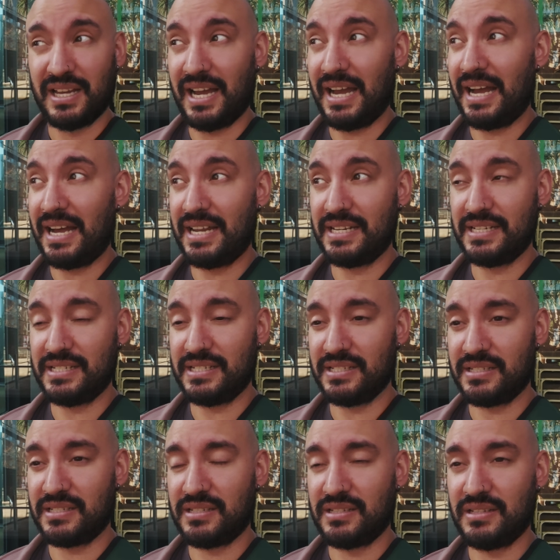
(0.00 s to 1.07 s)

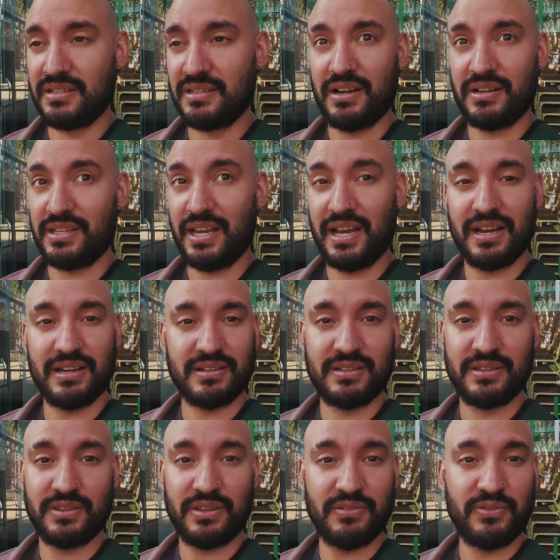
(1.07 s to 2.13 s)
and
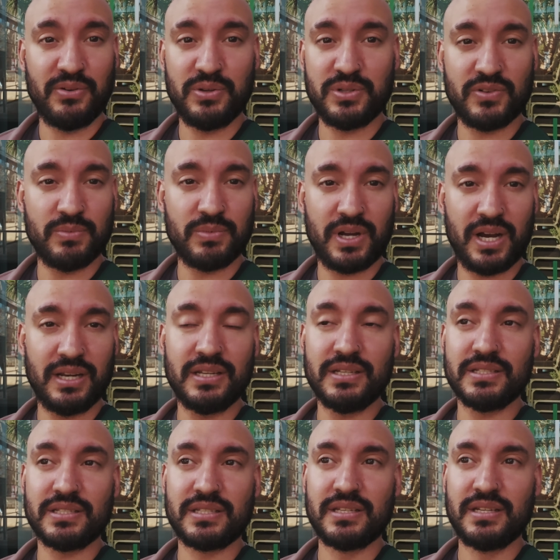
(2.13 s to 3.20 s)
the Fujifilm
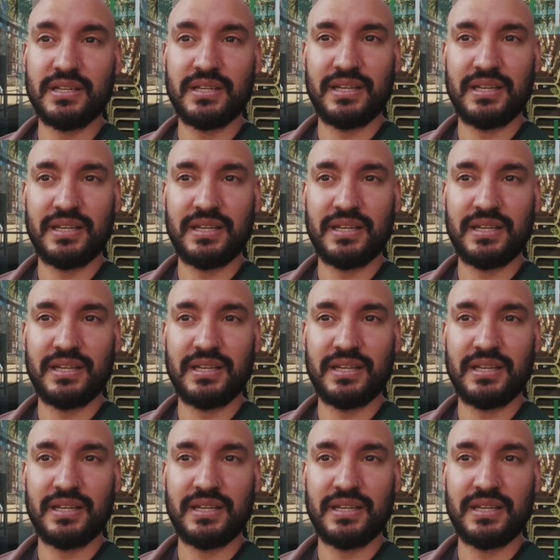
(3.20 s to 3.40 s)
colors